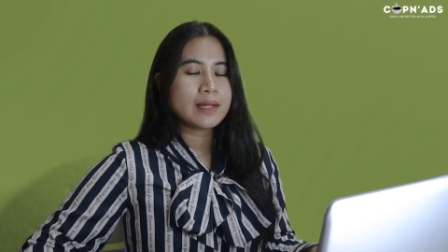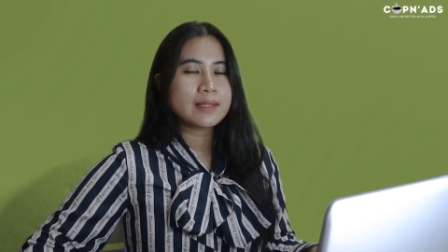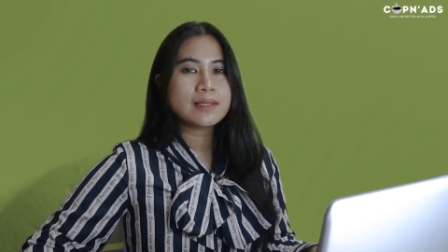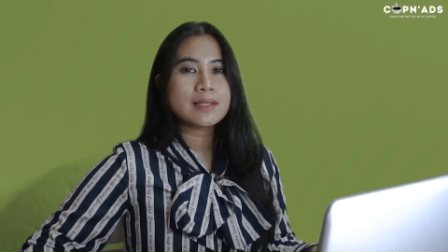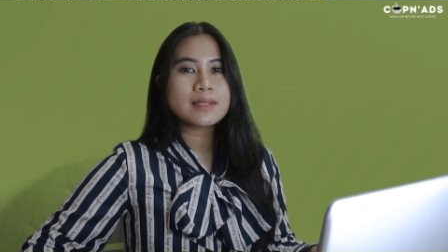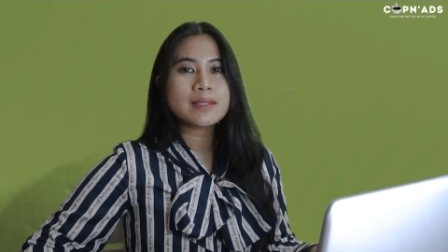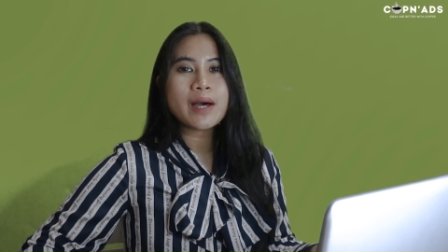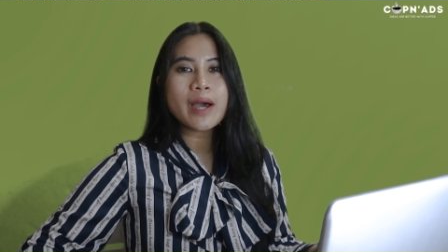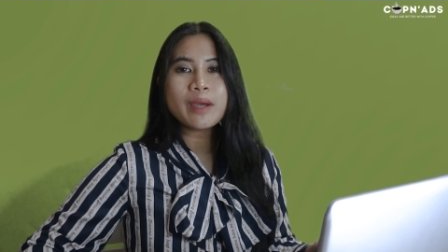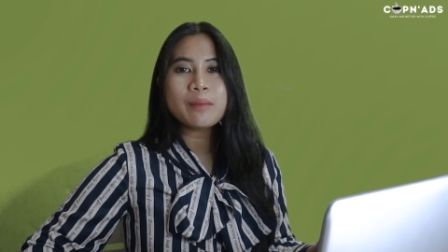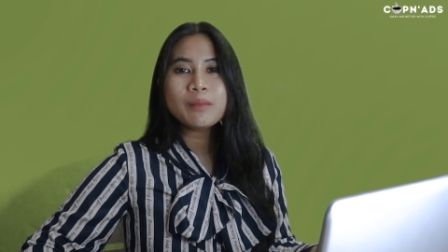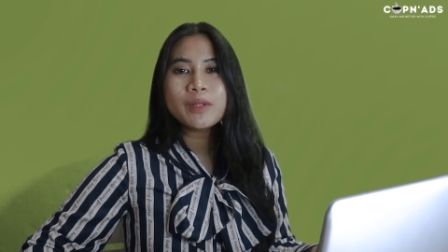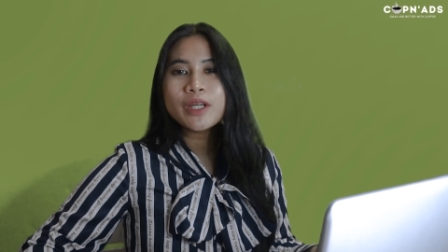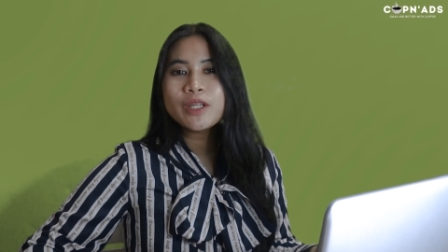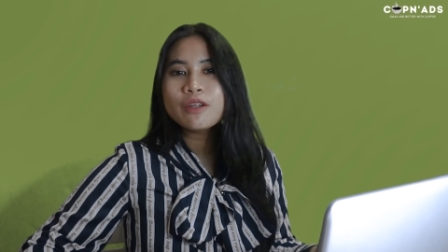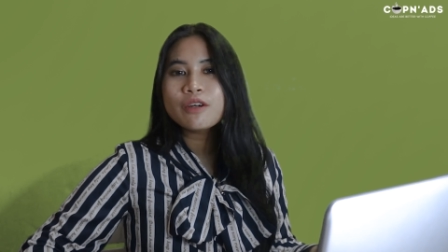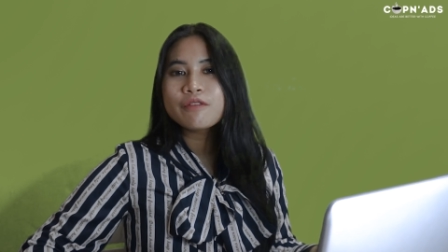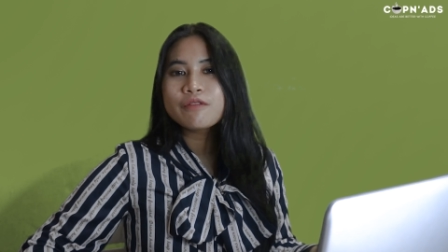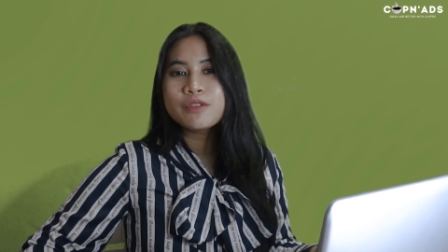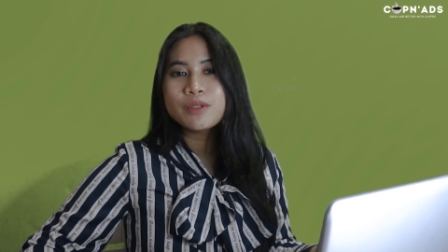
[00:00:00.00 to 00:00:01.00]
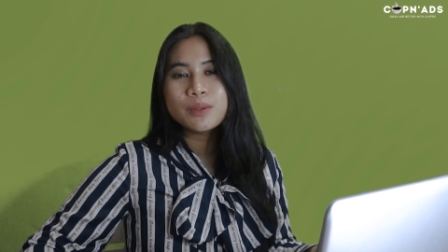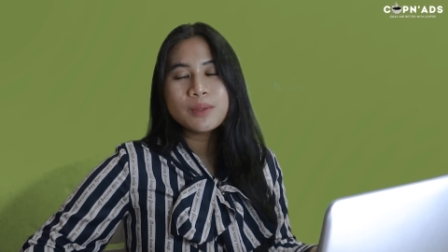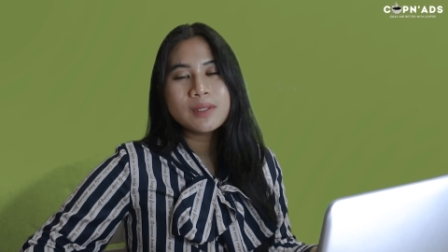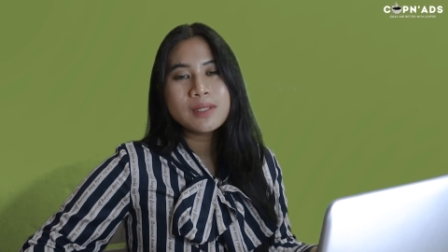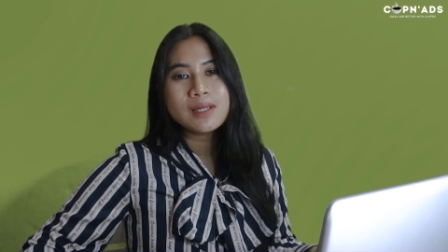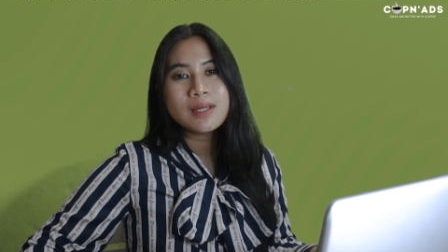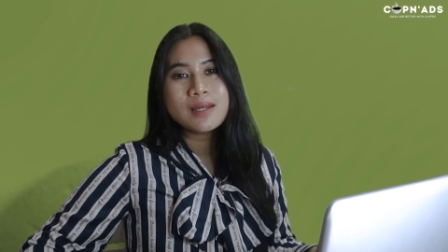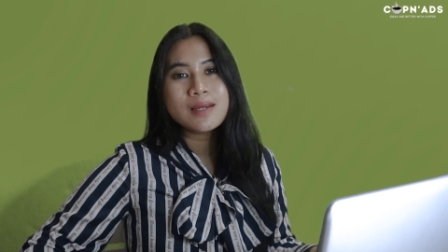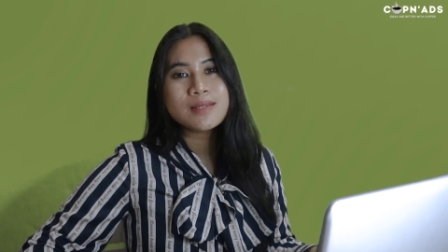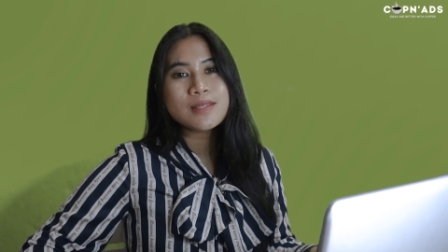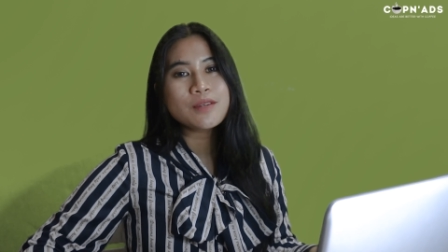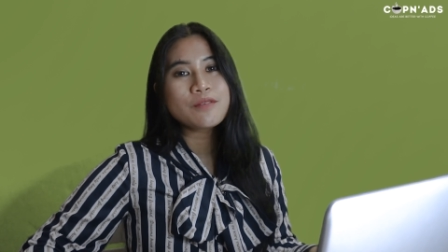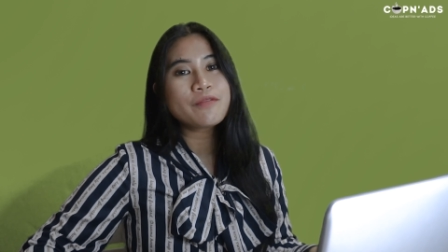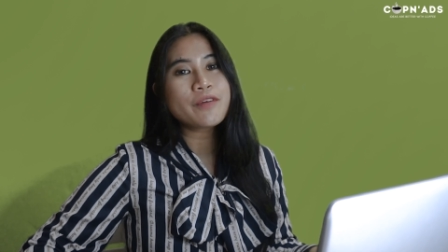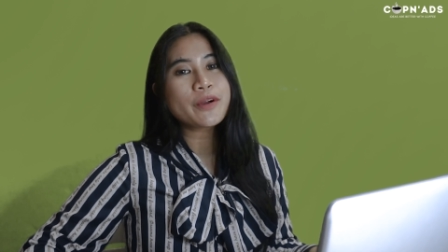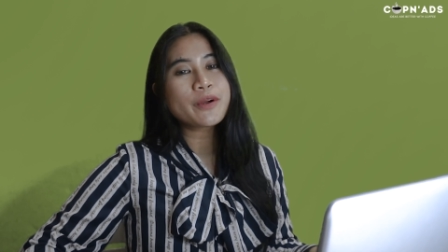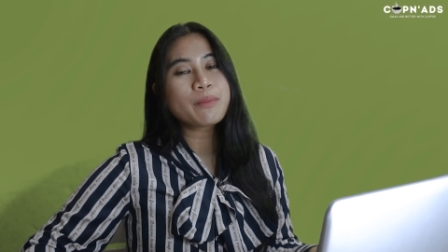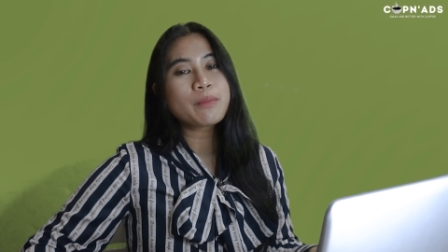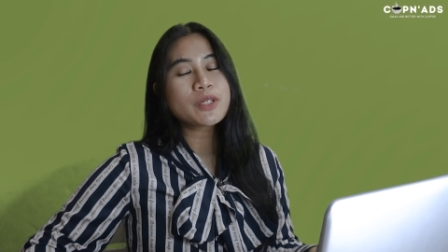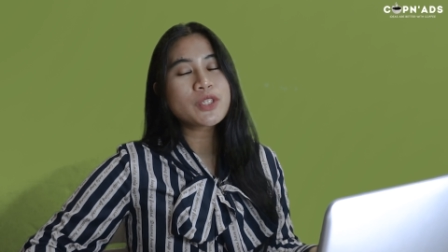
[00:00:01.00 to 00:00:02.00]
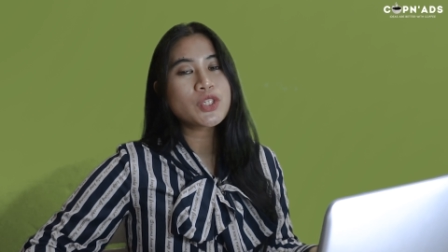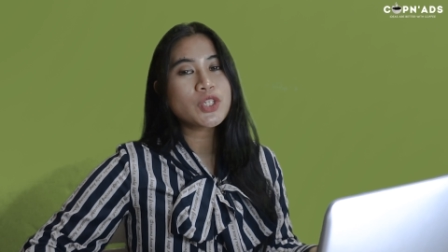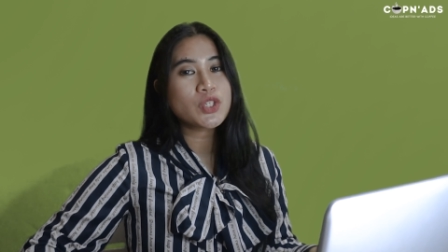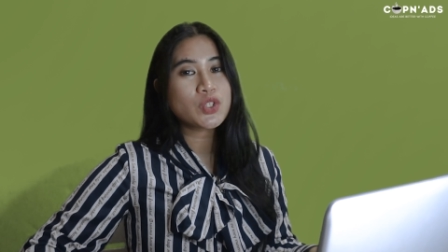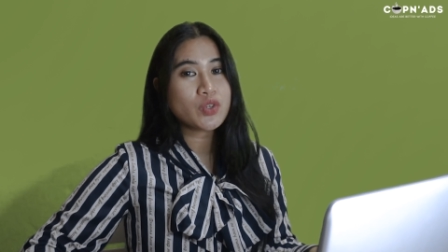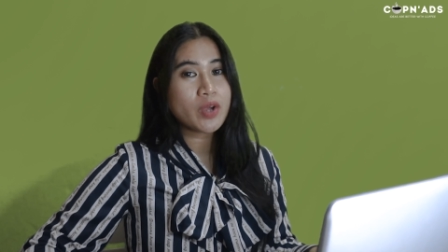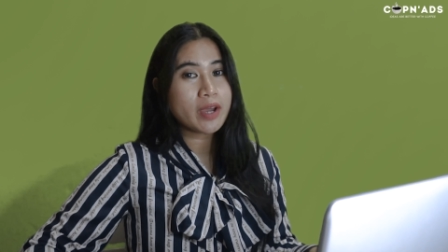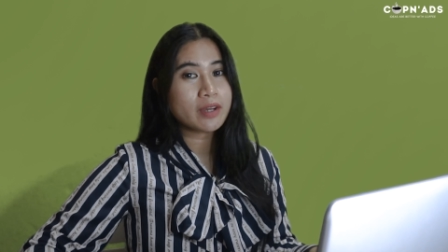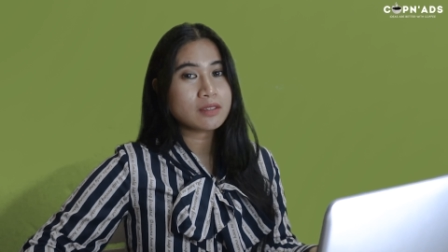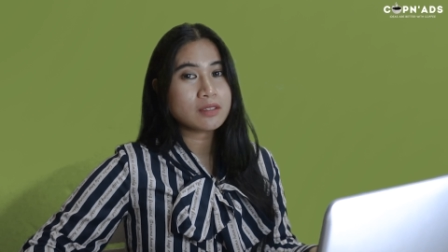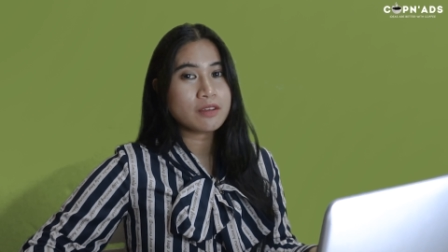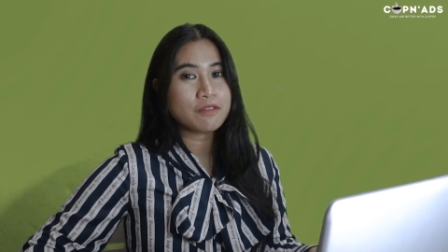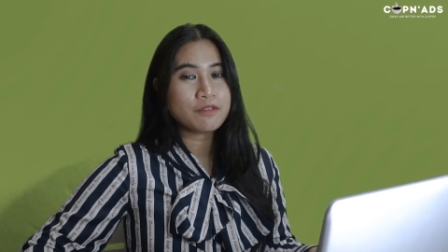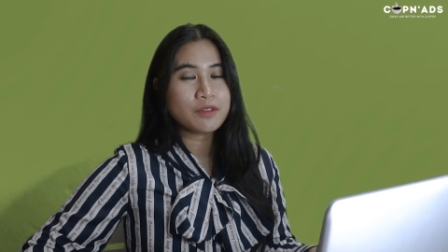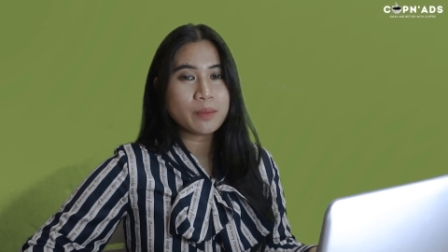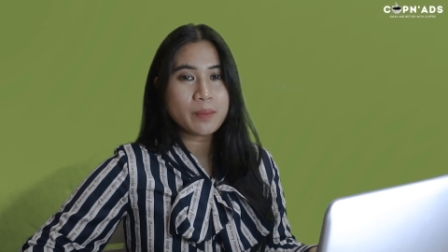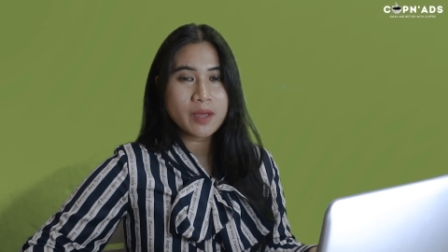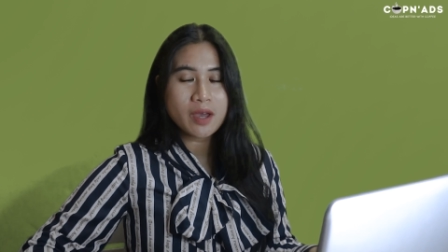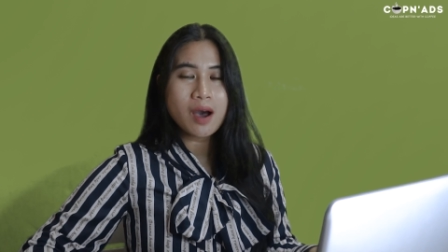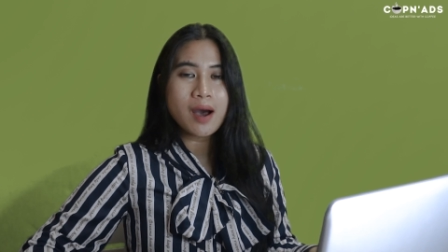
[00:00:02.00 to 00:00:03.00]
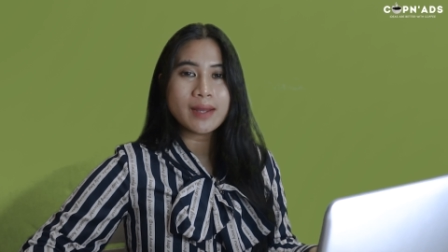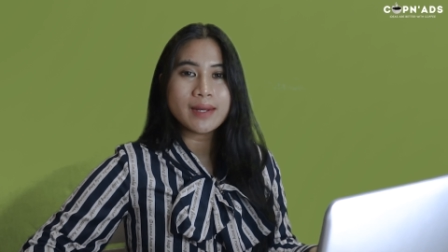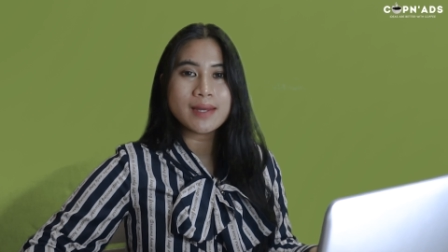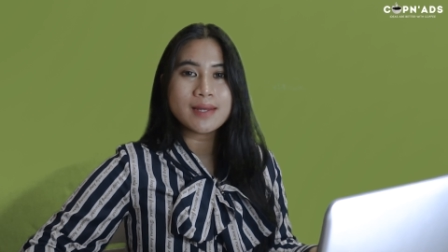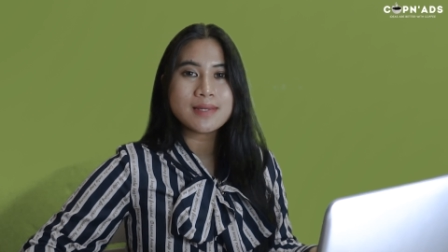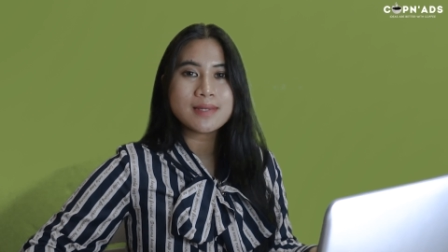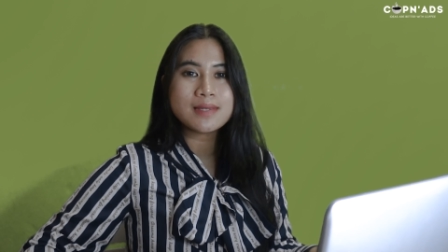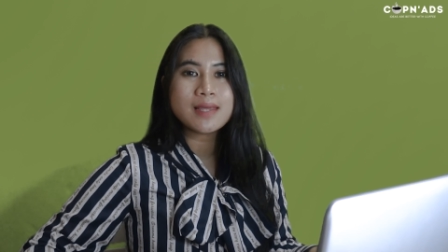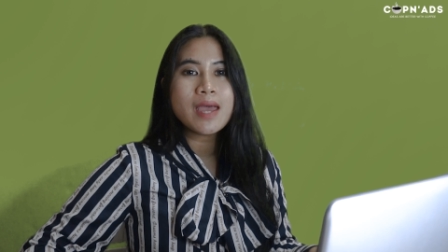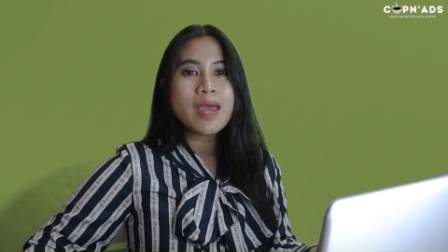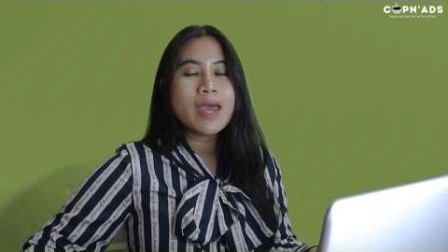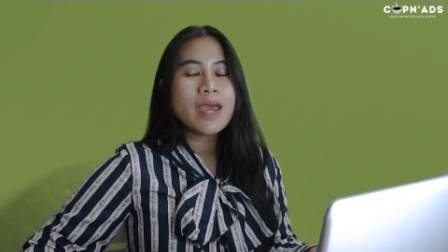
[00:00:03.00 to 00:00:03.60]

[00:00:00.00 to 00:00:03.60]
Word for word: The timeline of Doodly isn't very much attractive, to be honest.